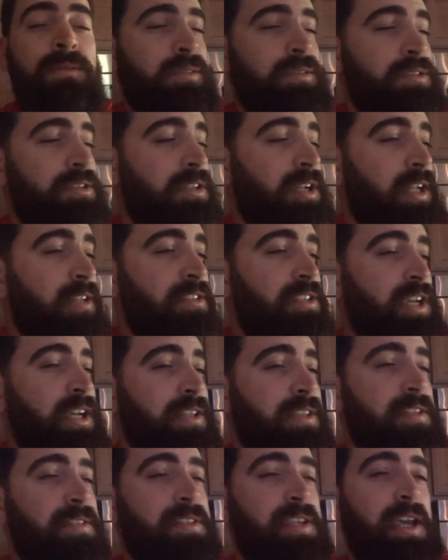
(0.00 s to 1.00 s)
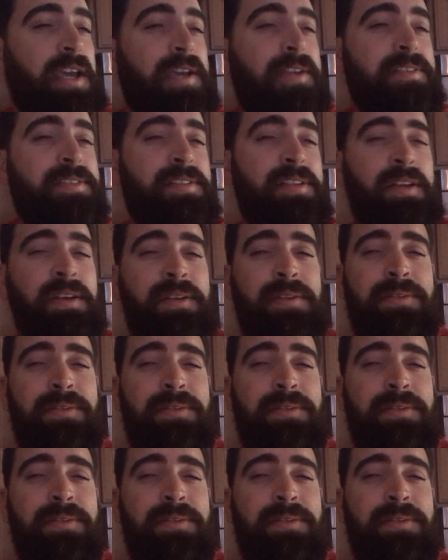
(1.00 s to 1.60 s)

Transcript: Should I check the tanks?